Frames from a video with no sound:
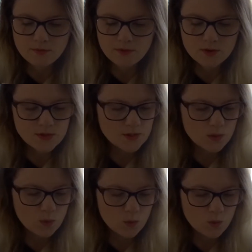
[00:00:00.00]

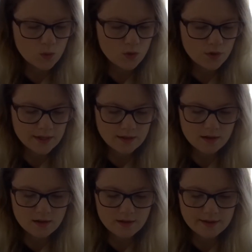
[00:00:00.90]
phone or credit
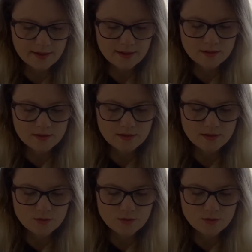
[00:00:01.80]
card and